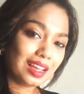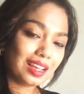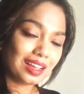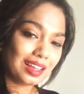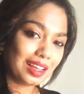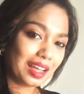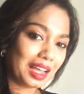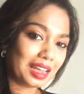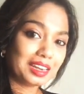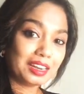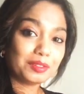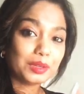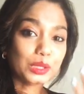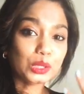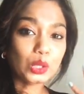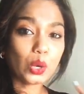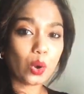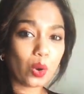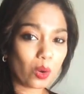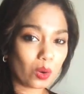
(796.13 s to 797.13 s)
I never
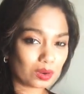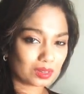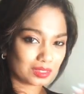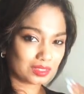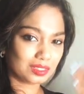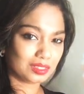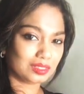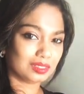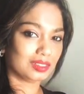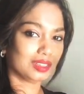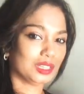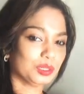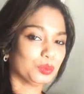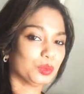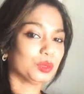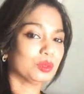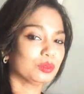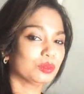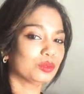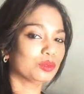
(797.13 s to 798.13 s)
thought it
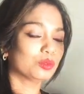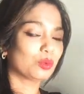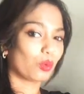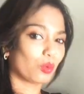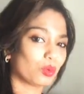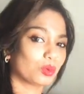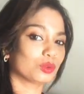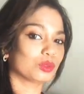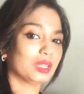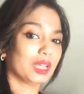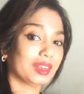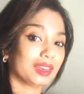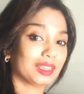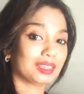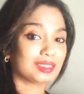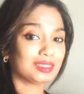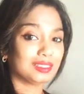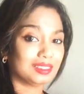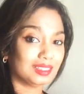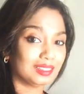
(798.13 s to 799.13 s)
would go to that
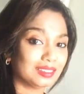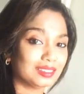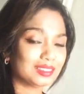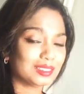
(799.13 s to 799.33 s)
extent,